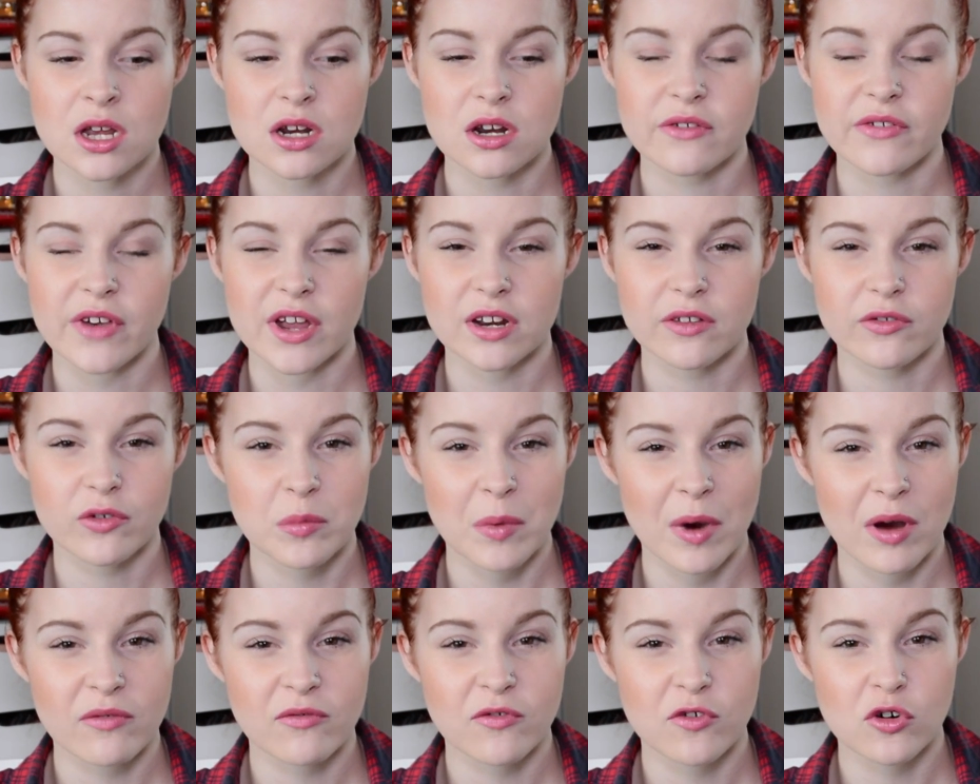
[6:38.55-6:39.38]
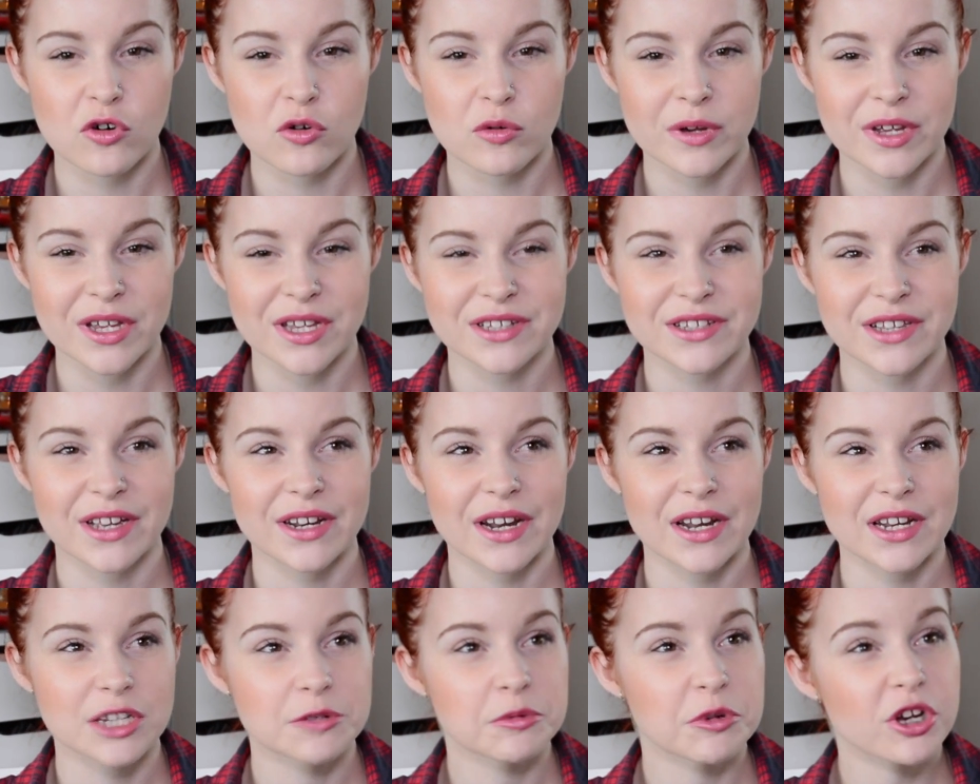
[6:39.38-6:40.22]
I've had it for about 4 weeks,
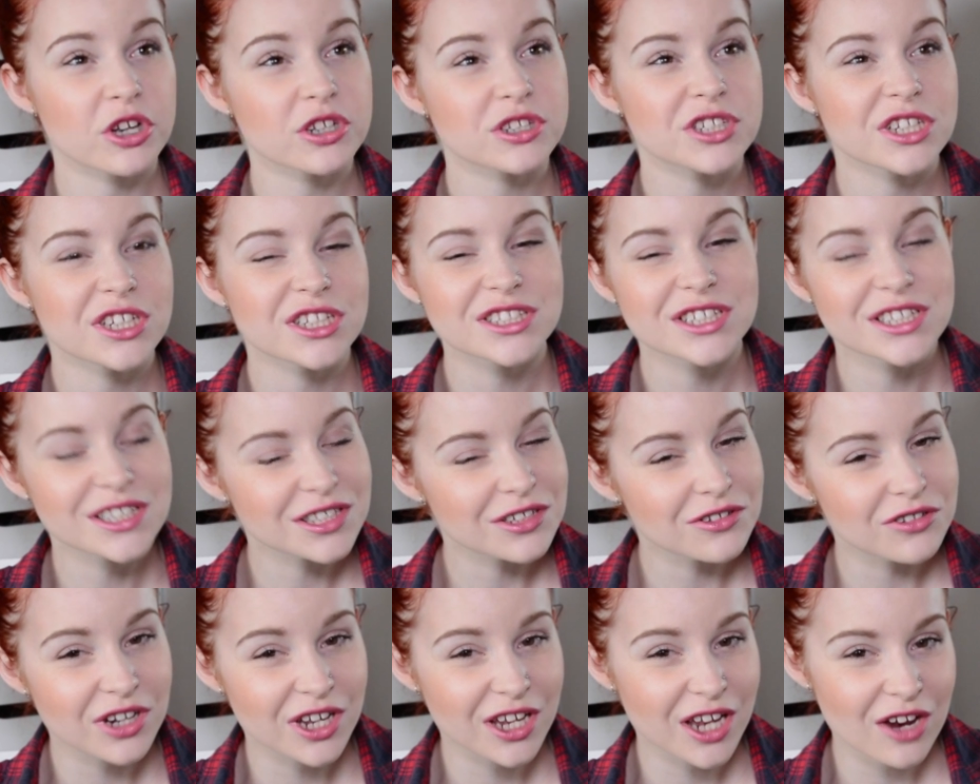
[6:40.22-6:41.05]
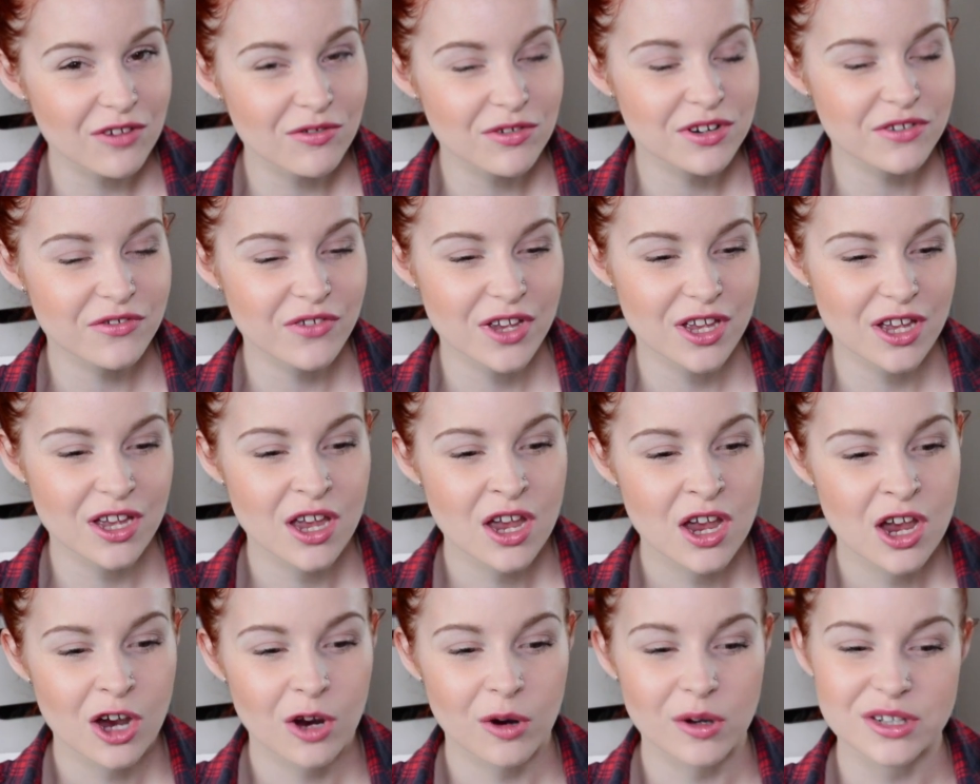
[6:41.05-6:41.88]
had antibiotics, it still didn't get rid of it.
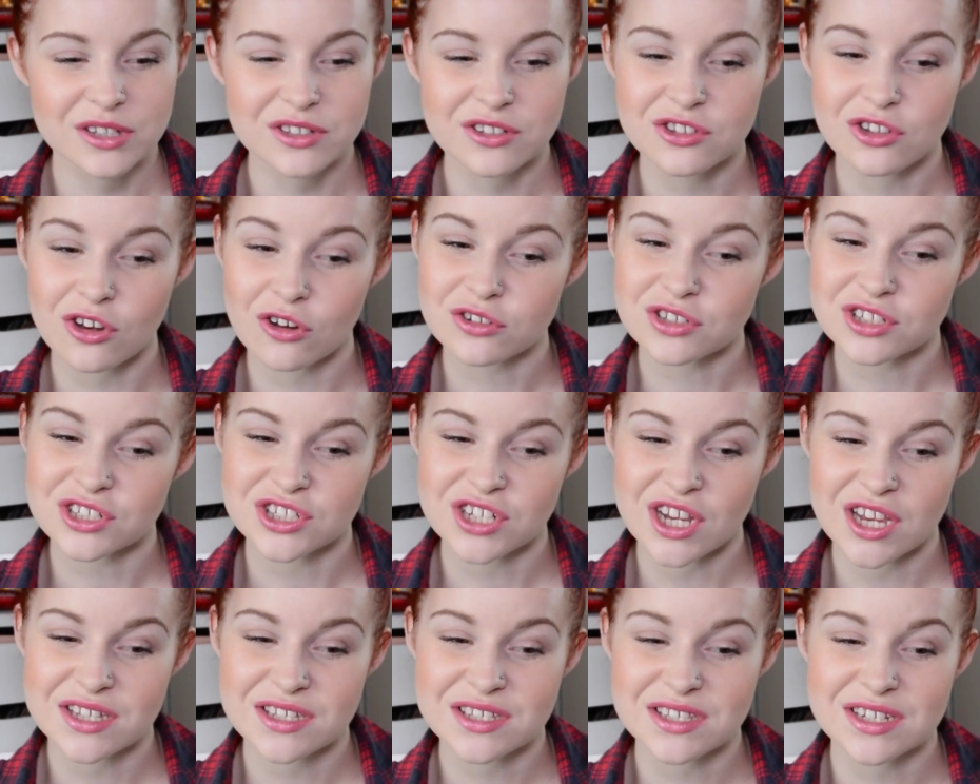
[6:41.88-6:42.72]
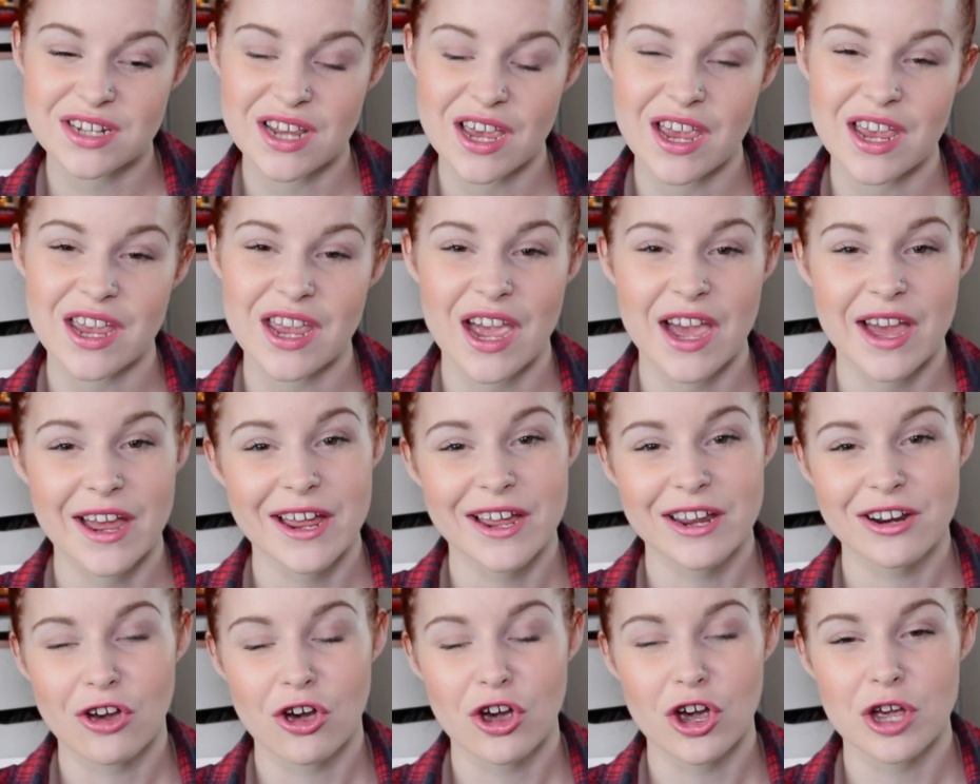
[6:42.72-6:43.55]
Went to the doctor's yesterday,
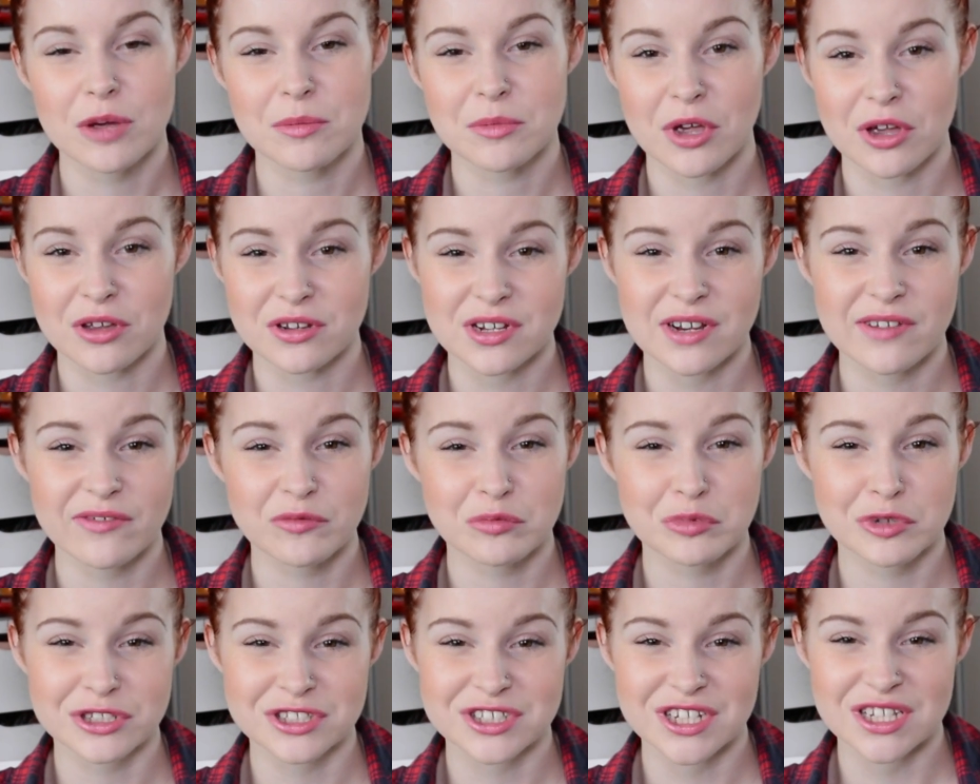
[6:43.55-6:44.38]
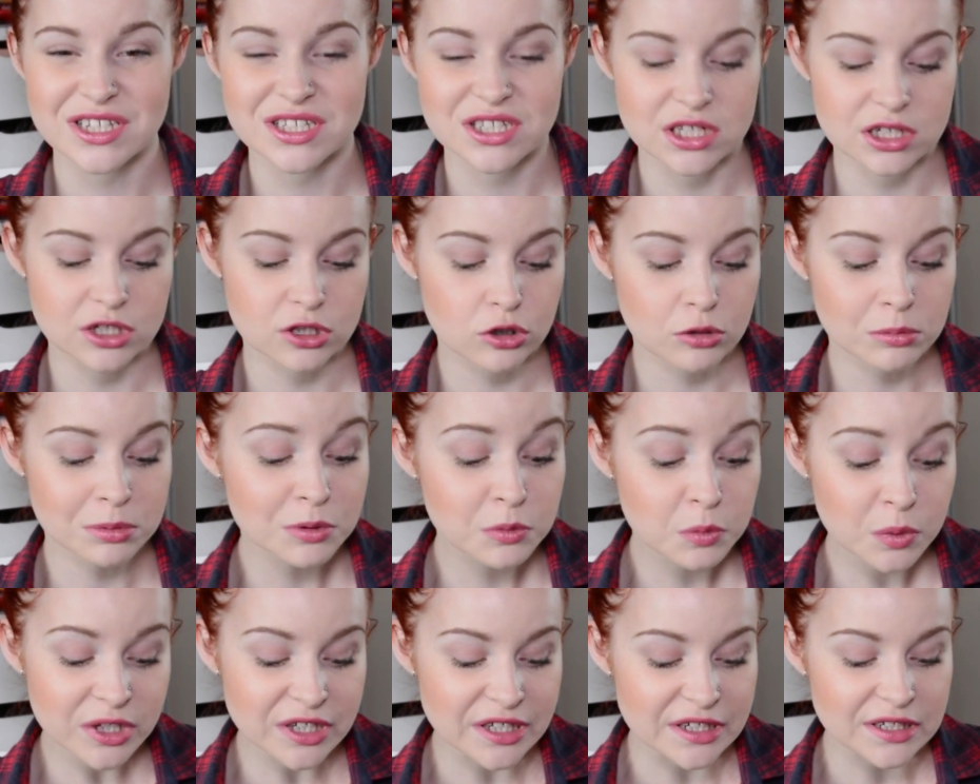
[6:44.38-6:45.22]
and I'm going to have a blood test in a
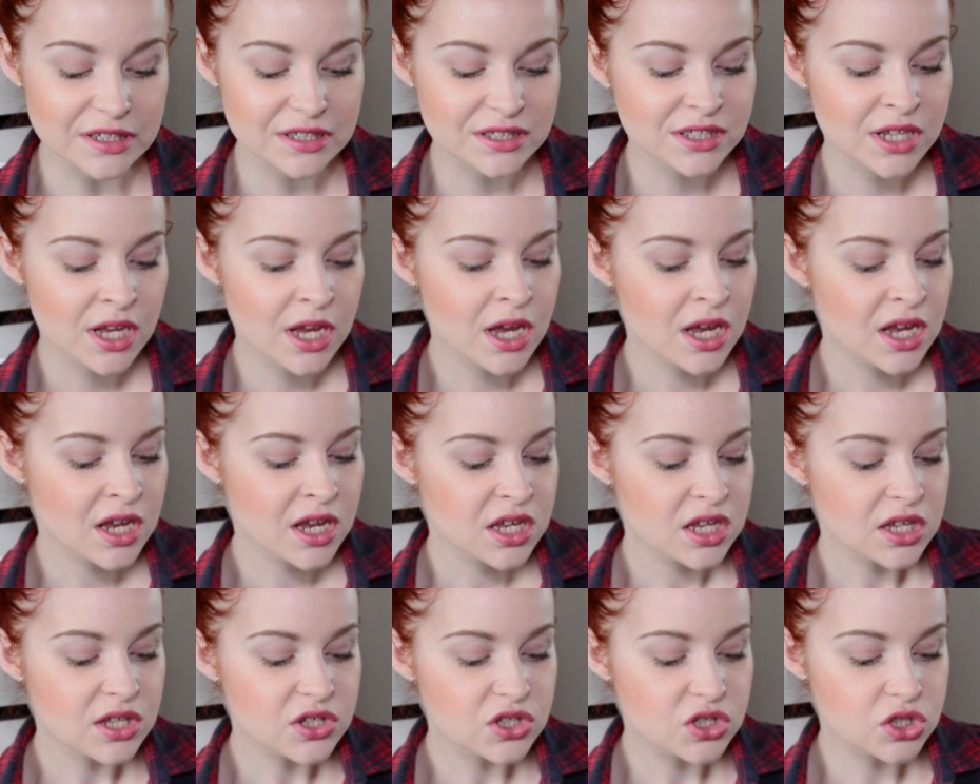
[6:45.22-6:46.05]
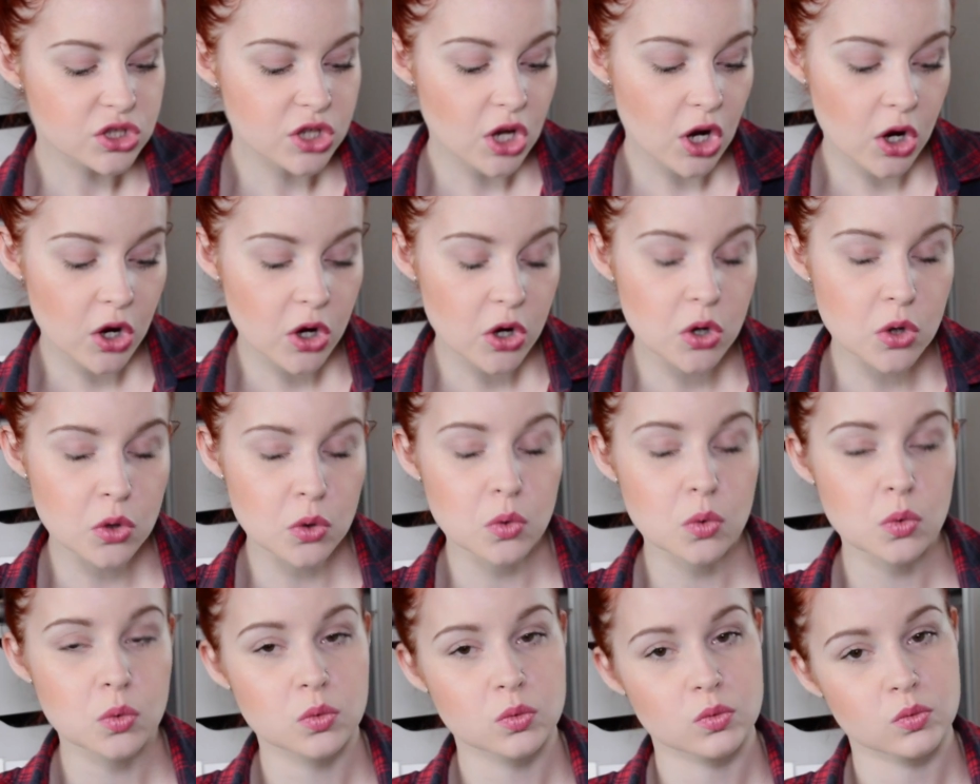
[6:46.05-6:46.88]
couple of weeks,
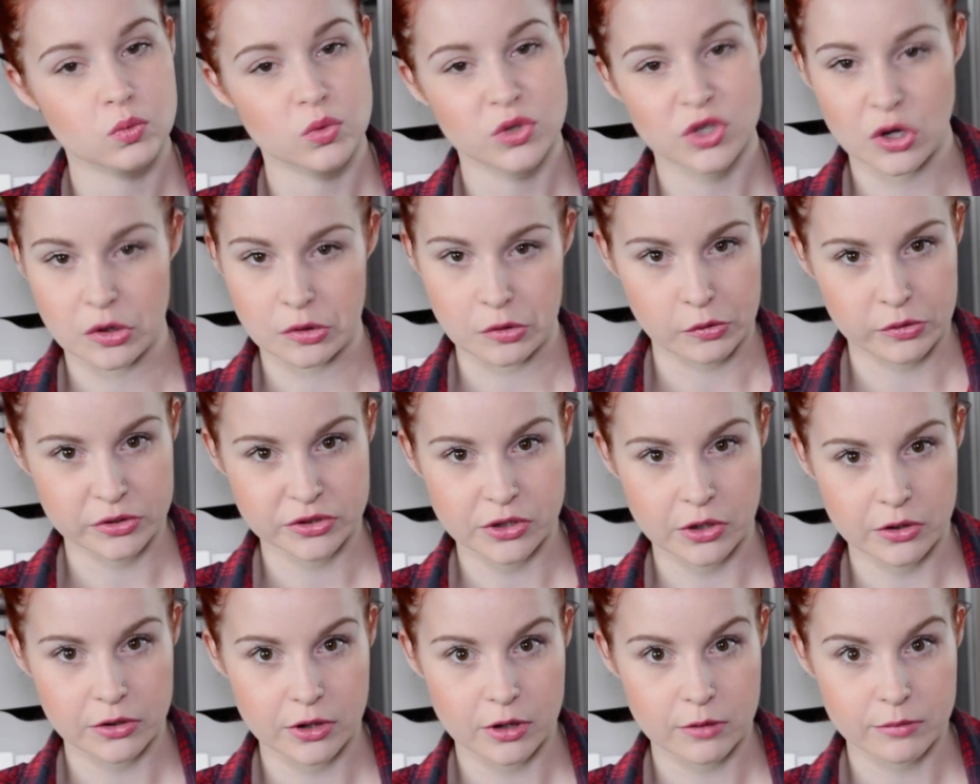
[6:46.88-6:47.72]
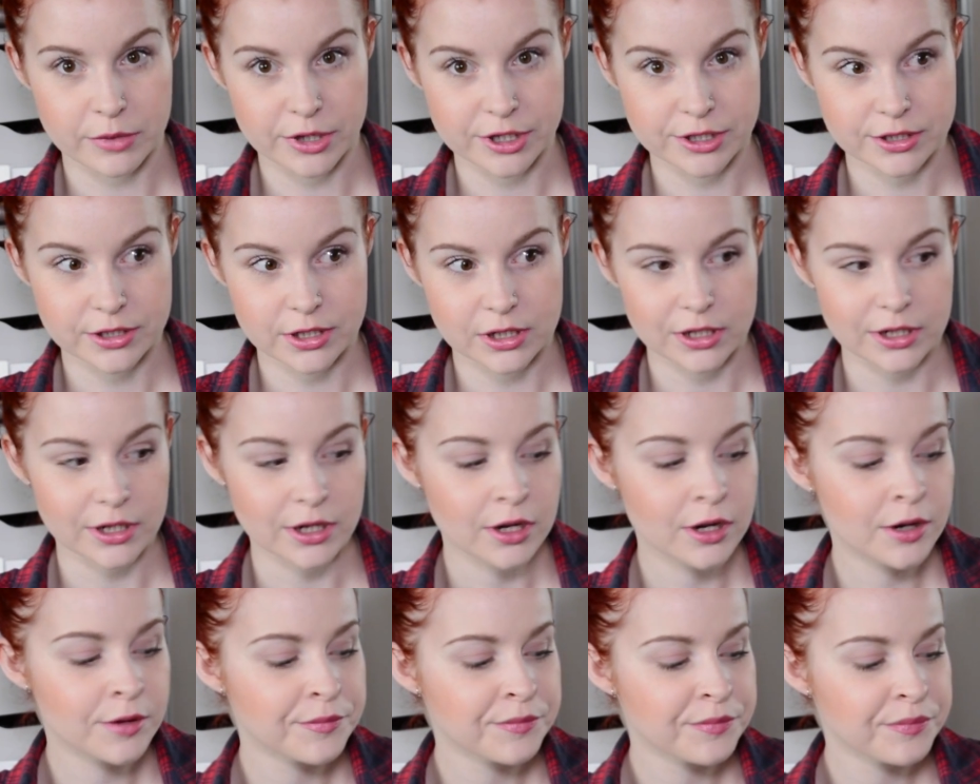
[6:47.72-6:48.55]
so we don't know what's going on basically.